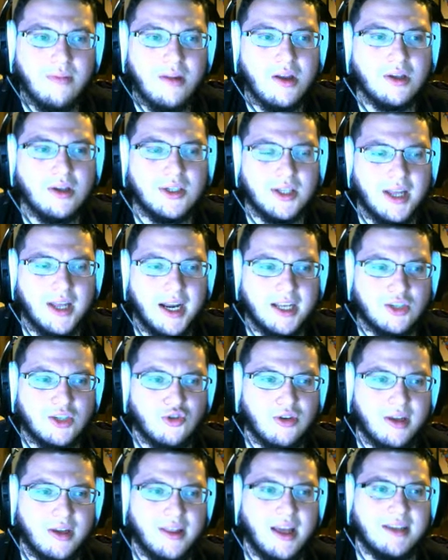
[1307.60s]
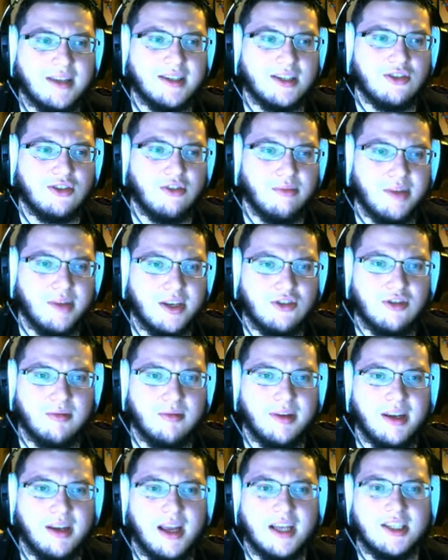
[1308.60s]
So that's extremely,
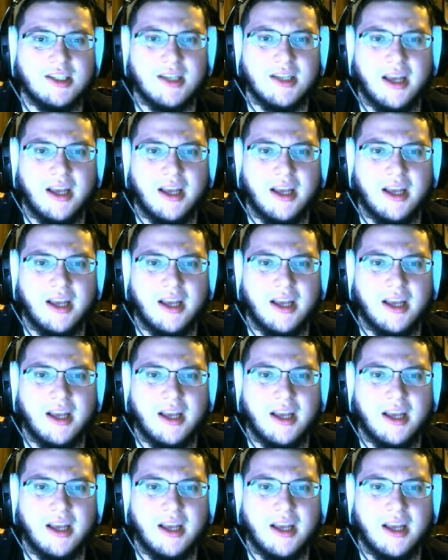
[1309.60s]
extremely nice.